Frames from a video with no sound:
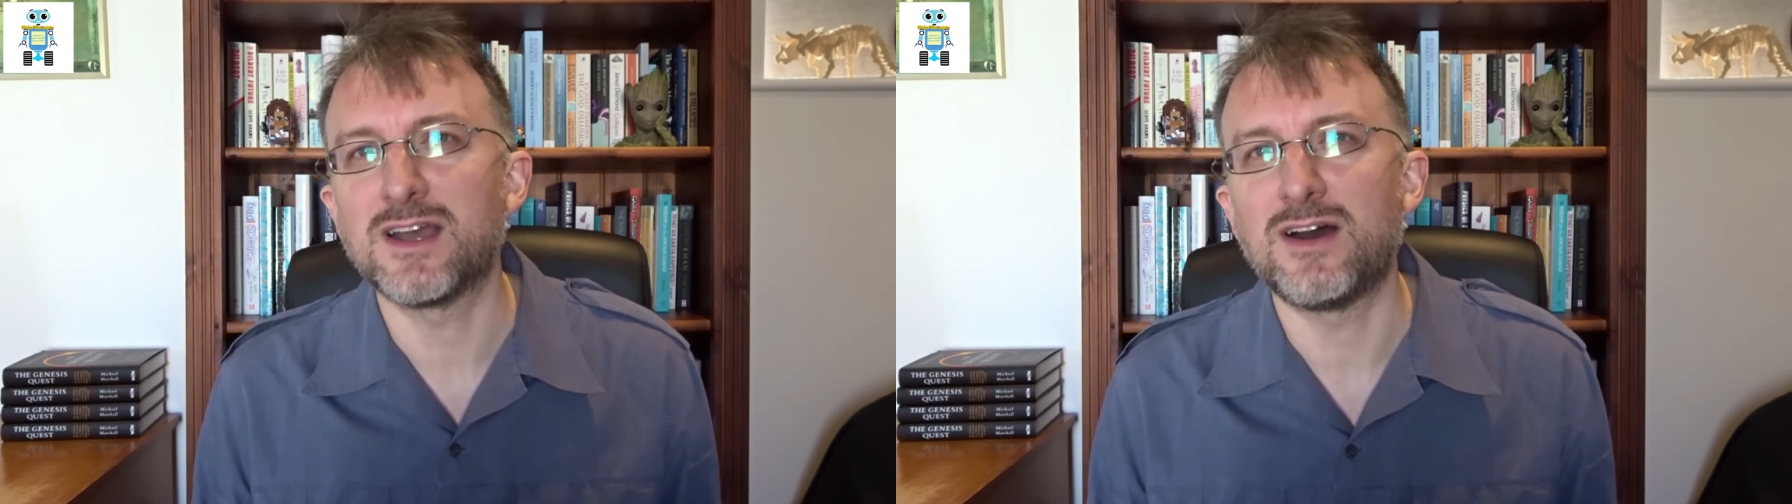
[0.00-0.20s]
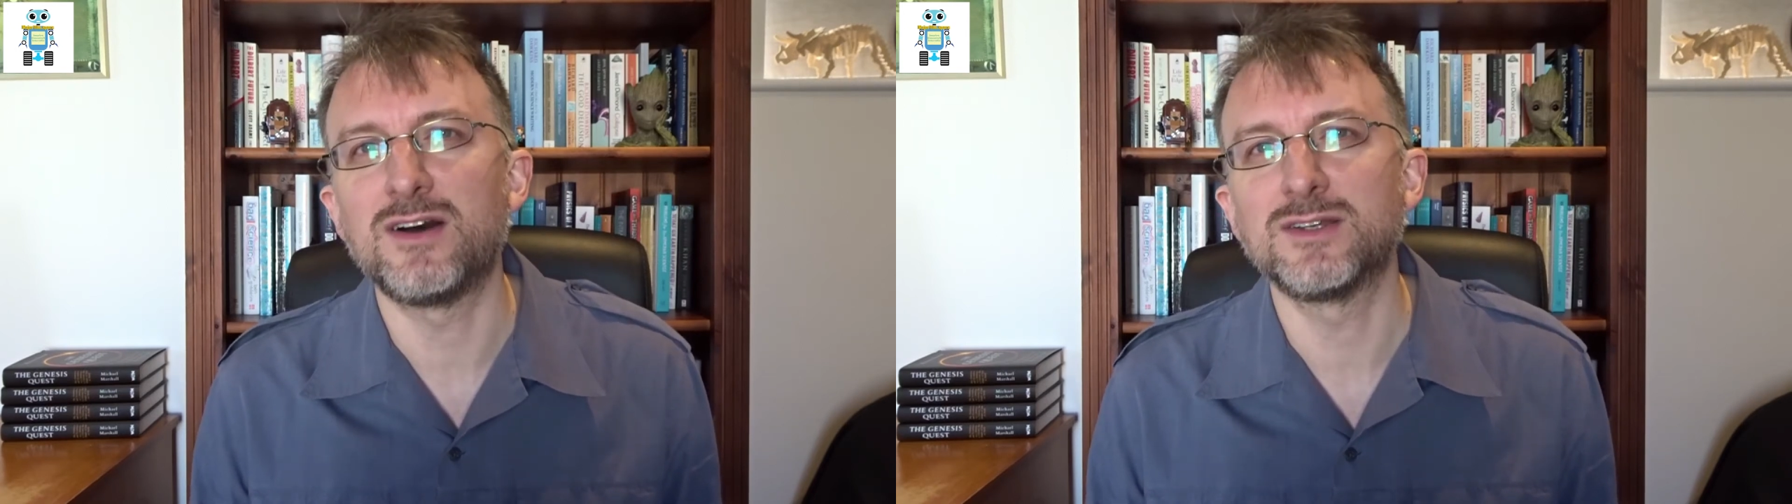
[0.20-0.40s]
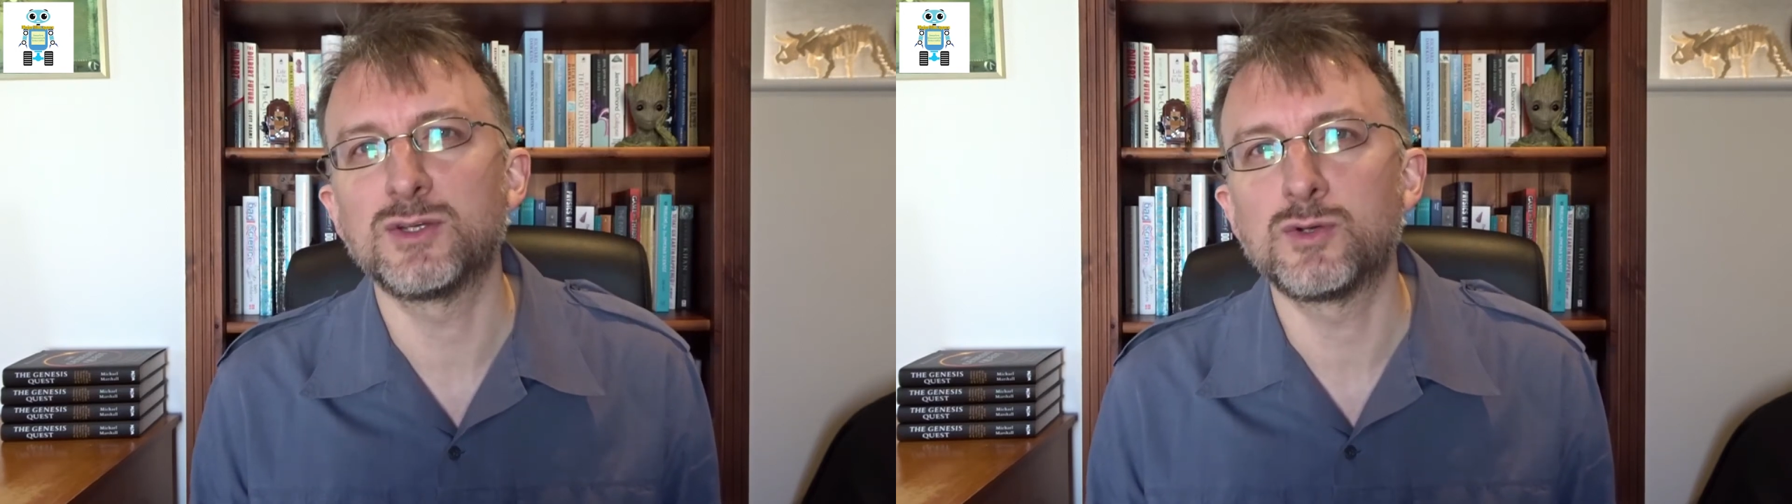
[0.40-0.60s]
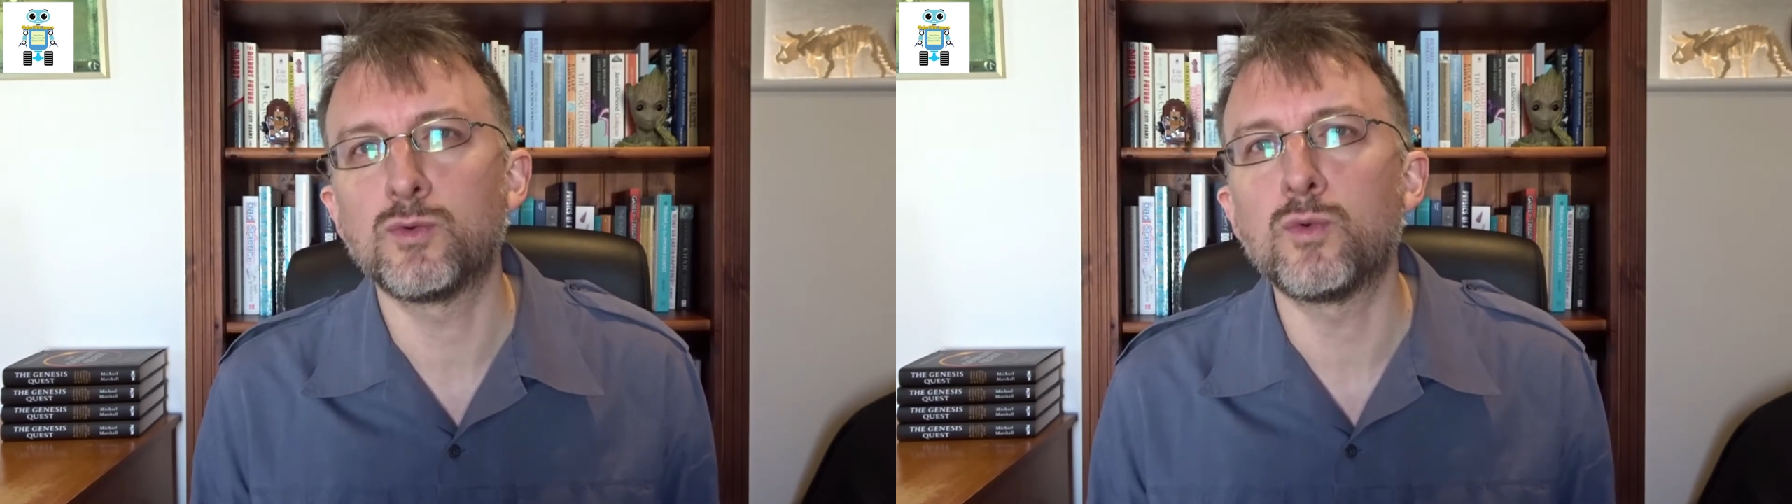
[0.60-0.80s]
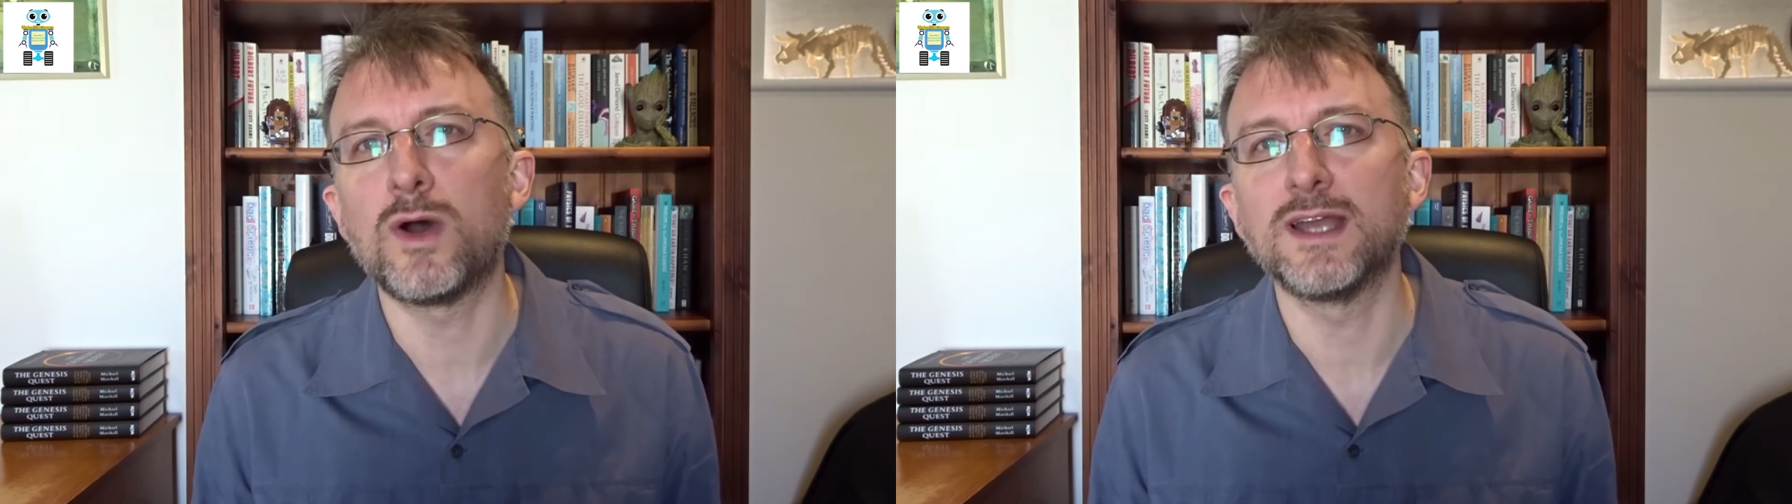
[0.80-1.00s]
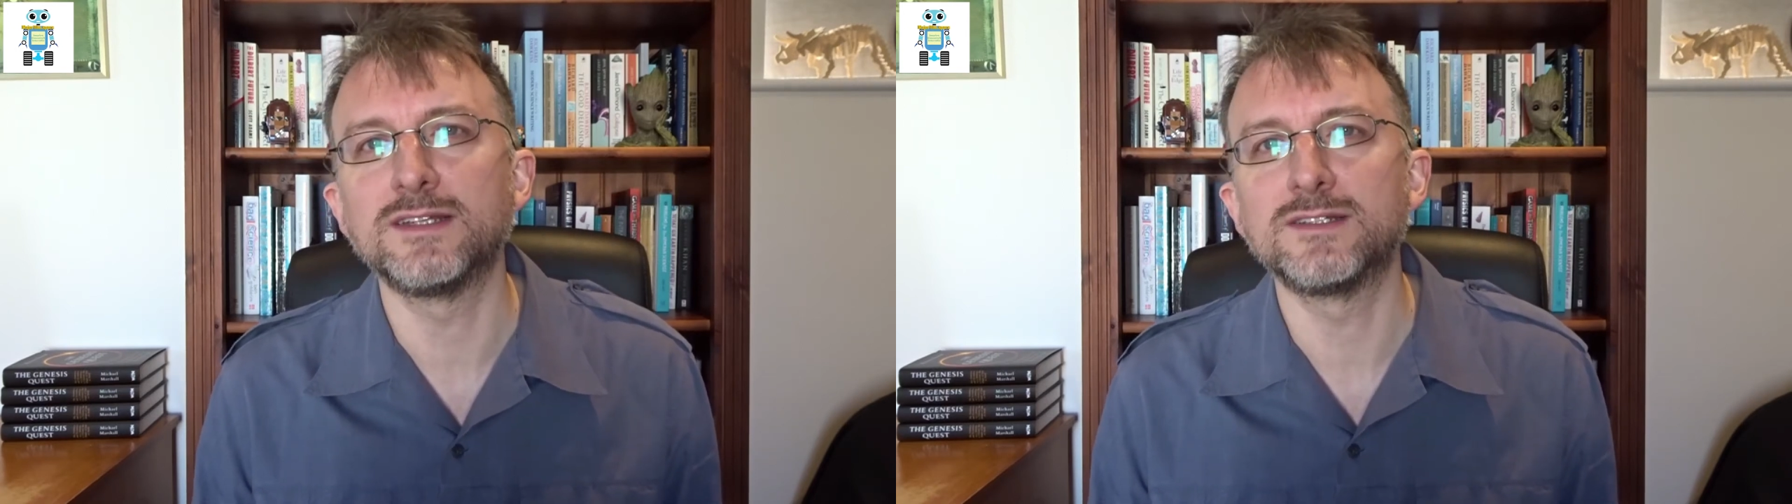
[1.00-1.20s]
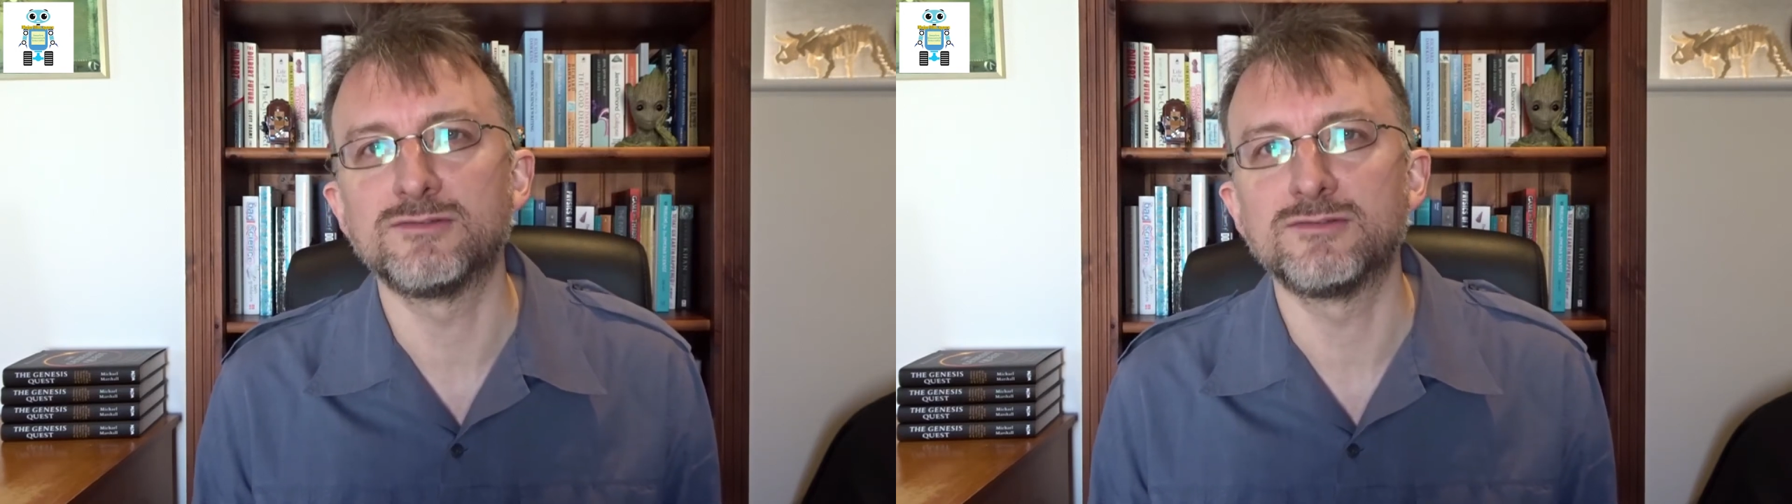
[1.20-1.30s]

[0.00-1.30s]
can't quite